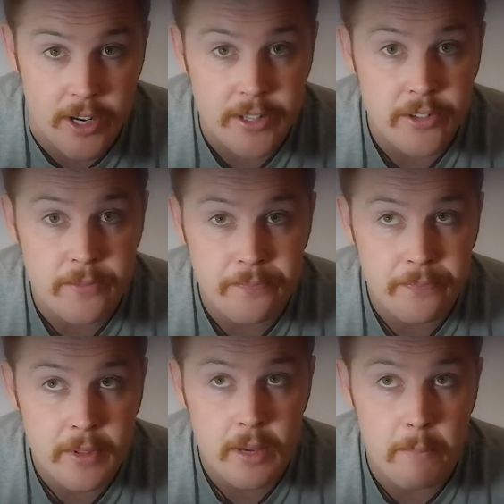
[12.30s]
science,
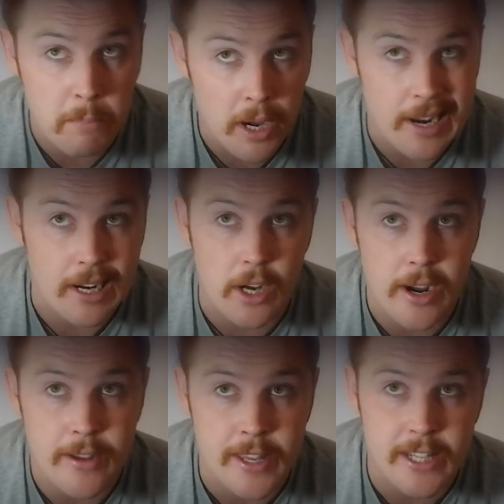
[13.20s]
but a
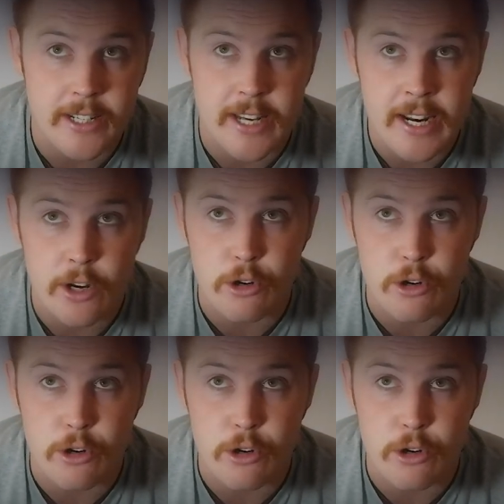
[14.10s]
guy on the internet